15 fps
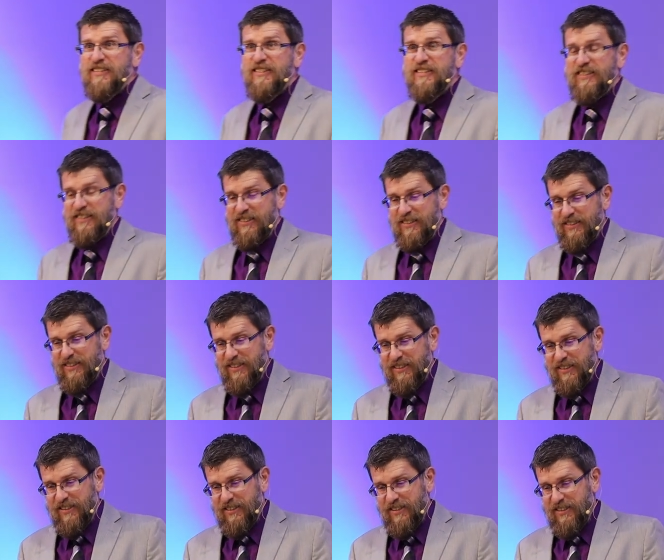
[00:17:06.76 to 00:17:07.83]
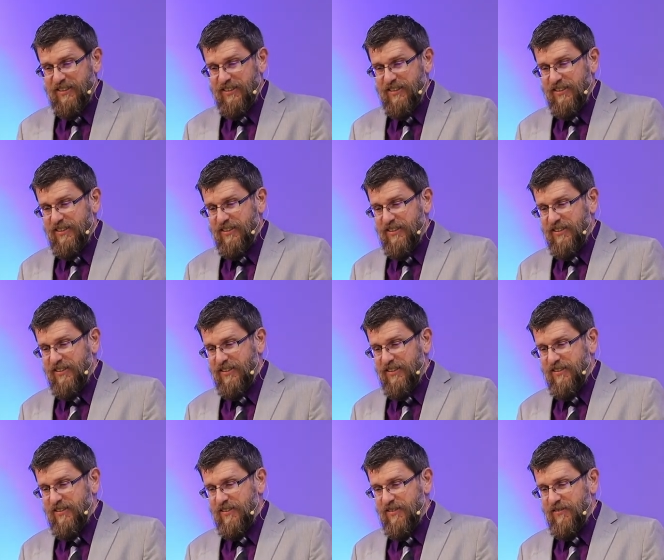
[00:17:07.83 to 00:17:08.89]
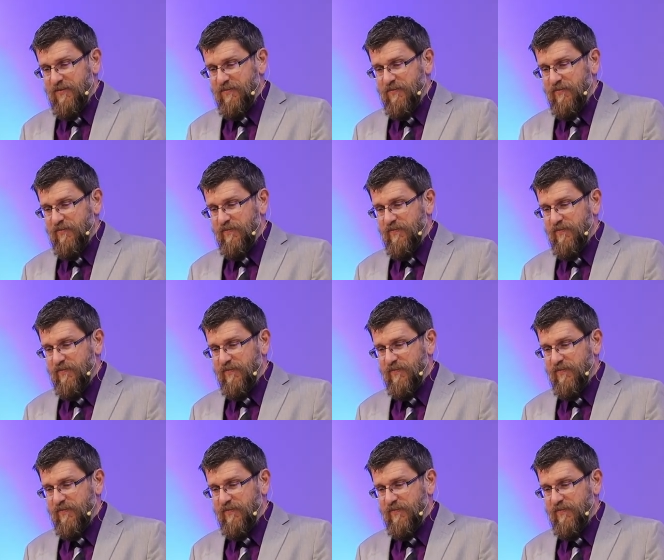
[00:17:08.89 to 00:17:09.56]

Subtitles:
[no speech]